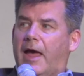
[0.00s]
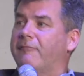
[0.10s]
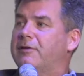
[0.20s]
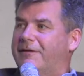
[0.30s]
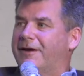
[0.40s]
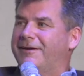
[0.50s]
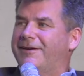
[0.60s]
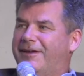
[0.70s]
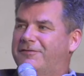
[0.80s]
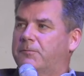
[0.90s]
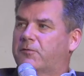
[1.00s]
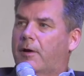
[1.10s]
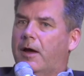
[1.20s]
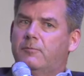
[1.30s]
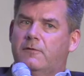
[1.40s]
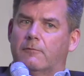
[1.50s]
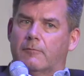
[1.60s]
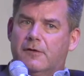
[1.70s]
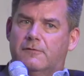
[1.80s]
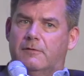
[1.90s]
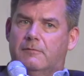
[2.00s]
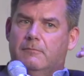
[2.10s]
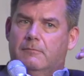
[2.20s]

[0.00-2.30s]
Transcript: I haven't done is subscribe to the Russian